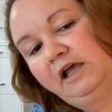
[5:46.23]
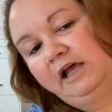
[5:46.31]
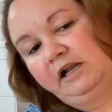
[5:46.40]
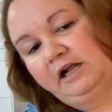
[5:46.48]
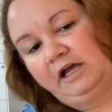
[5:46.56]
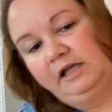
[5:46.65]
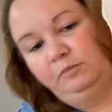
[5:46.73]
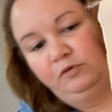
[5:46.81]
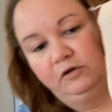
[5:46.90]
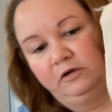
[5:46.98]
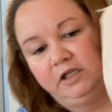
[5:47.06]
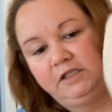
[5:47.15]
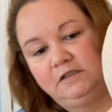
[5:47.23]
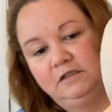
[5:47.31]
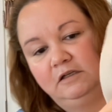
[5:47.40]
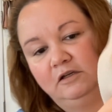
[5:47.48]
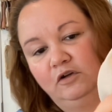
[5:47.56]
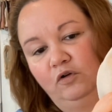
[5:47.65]
and I put
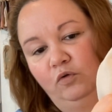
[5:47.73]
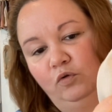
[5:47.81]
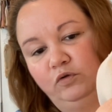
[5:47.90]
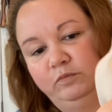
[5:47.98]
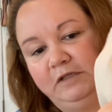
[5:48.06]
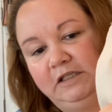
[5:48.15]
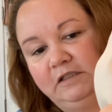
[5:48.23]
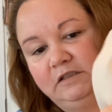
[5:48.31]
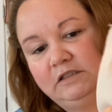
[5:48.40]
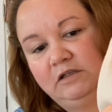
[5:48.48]
gold beads